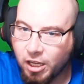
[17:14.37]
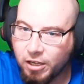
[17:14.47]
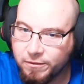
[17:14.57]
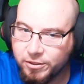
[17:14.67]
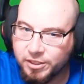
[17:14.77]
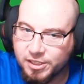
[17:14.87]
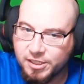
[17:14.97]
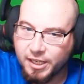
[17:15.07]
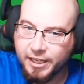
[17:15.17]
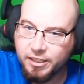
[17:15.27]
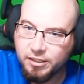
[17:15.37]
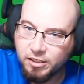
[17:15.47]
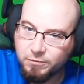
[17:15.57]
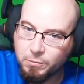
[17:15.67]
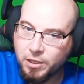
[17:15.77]
off to the side
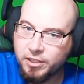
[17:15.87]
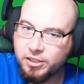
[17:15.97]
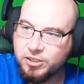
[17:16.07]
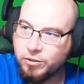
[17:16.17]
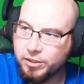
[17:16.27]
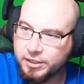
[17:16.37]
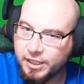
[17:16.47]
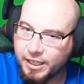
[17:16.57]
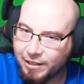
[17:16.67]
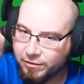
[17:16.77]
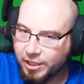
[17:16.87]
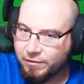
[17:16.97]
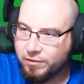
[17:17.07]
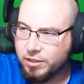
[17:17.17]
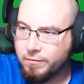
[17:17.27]
of my monitor, so it's going to have kind
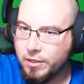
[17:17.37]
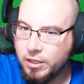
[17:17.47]
of